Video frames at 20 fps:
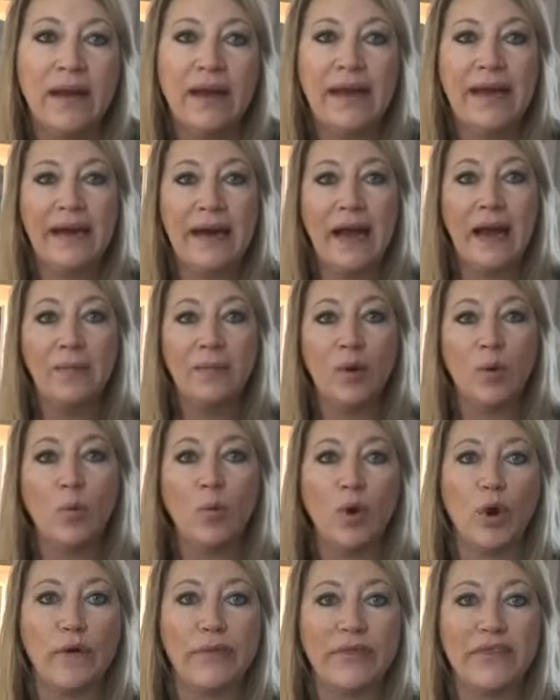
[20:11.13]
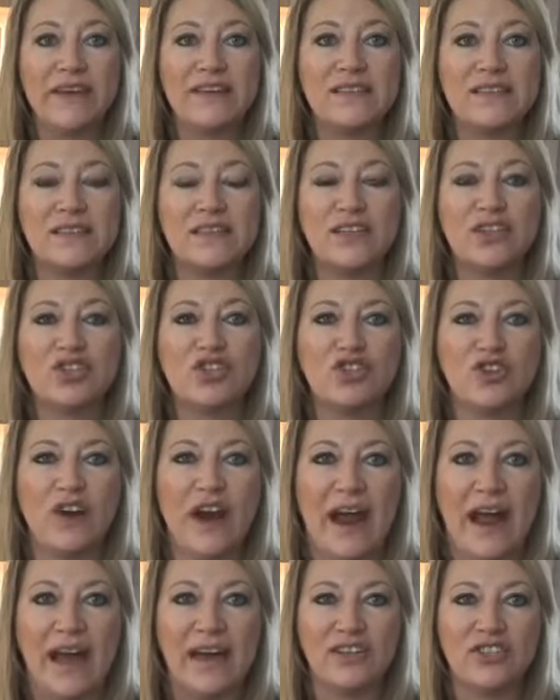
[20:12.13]
and I'm worthless
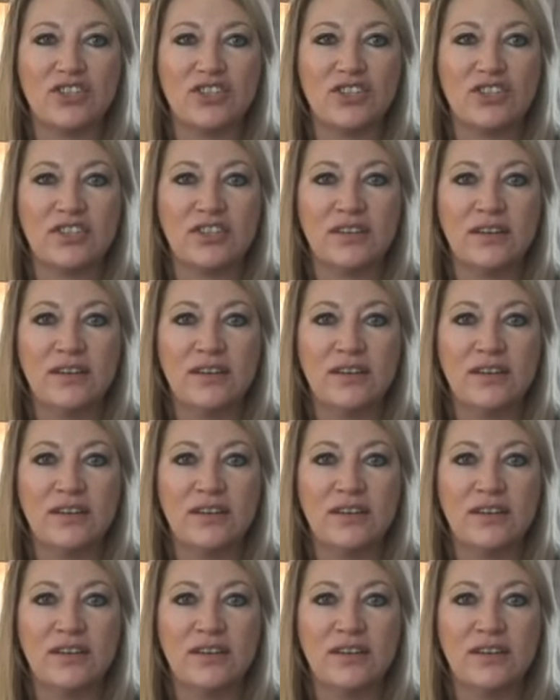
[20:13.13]
trash.